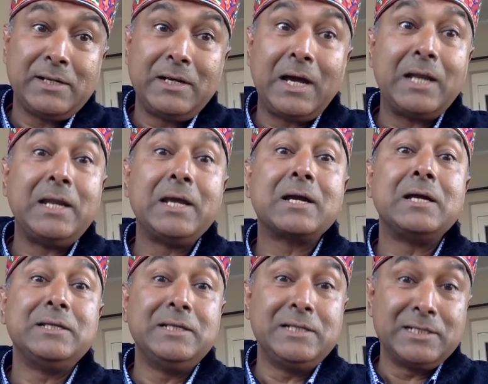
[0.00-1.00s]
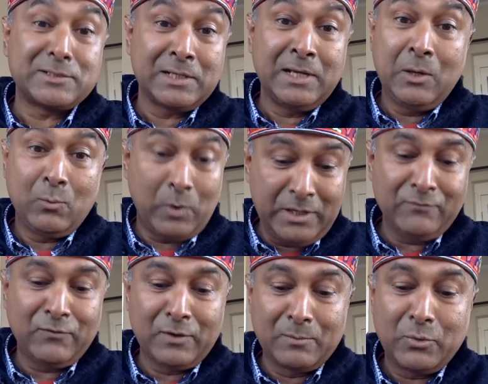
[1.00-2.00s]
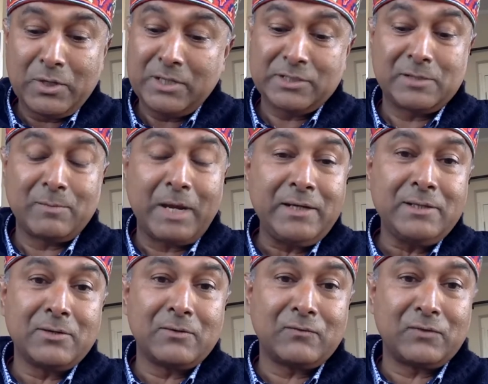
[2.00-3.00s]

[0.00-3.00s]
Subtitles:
And Lale Khalili's wonderful book has reminded